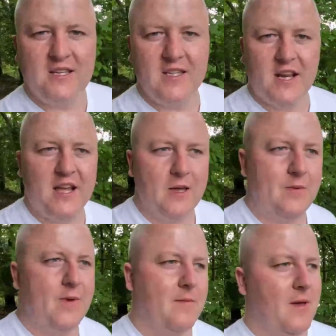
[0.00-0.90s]
to try a
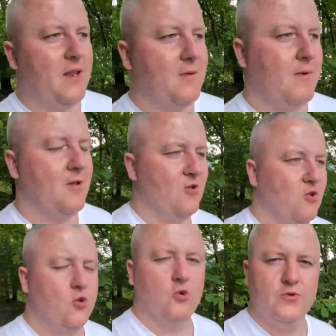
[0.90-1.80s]
wee bit more of the
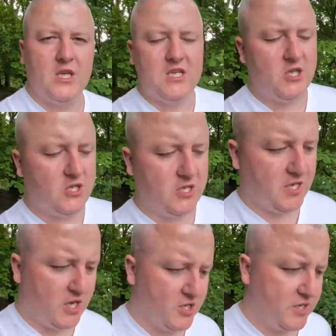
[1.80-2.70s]
menu. So
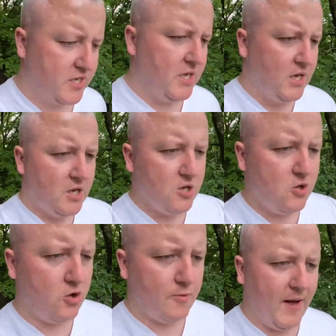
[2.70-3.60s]
decisions.
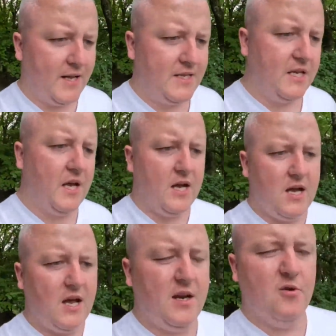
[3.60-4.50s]
Going to go back and do
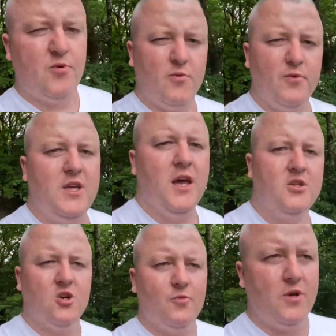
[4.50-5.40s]
that, and I'll probably
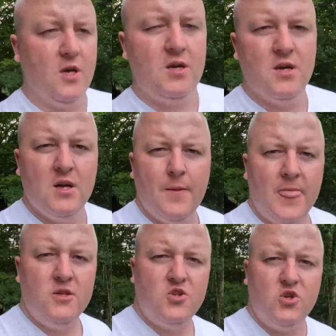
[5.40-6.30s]
catch up with you
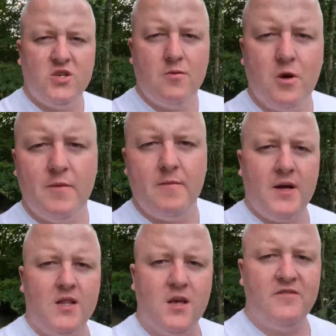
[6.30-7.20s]
just as I'm coming
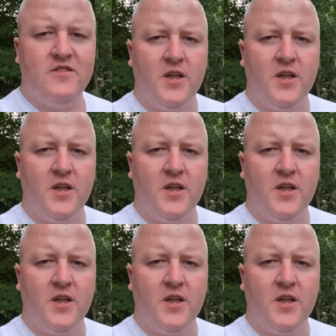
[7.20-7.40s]
back along for